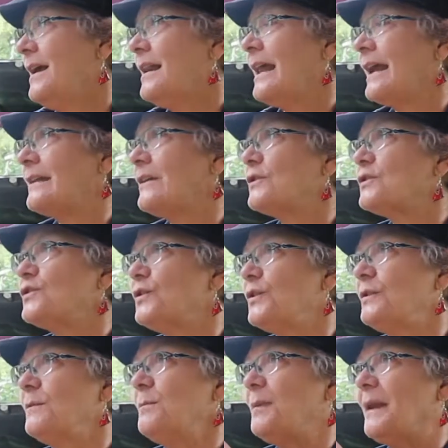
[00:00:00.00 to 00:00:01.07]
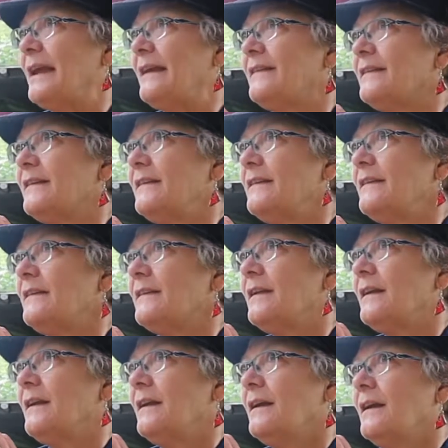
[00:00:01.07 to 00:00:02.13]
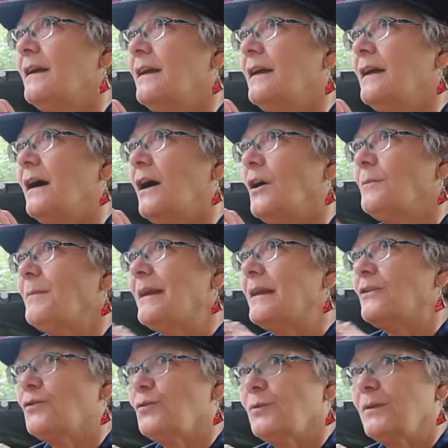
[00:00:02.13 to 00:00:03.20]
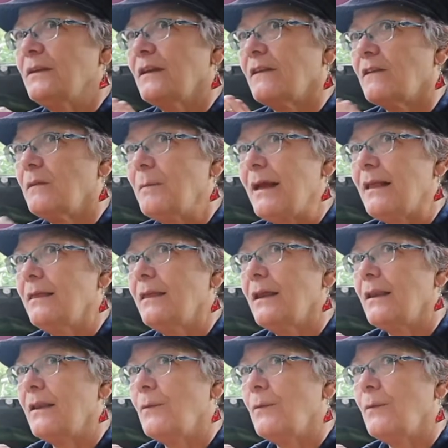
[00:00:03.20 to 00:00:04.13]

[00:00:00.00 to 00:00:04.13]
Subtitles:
Like there's certain places on Manitoulin that smell